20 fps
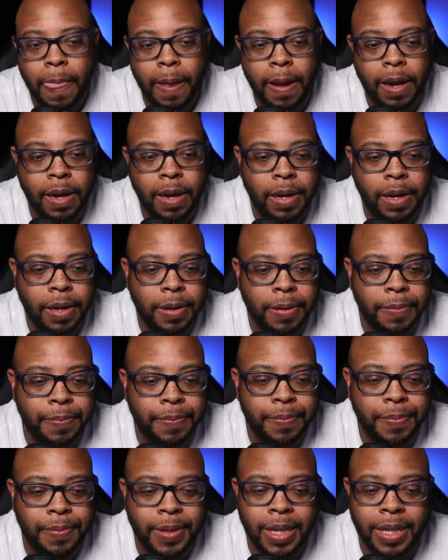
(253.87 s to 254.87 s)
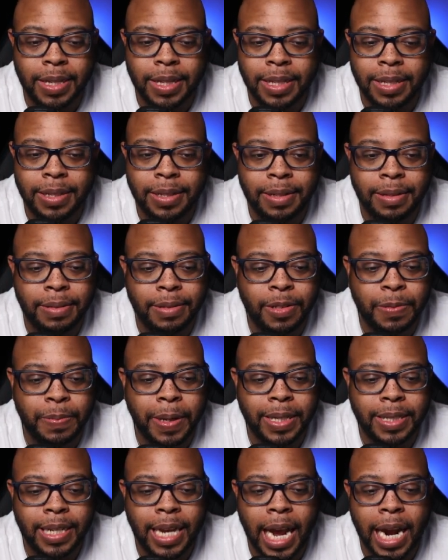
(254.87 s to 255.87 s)
Nothing
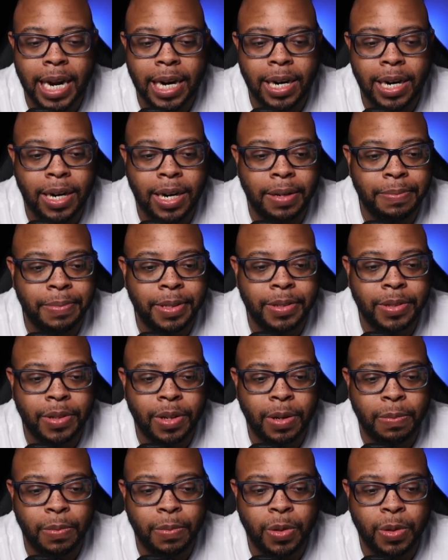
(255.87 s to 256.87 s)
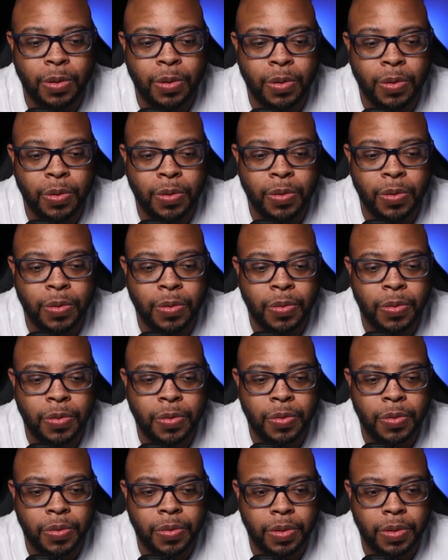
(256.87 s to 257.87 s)
spectacular. I'm just going to move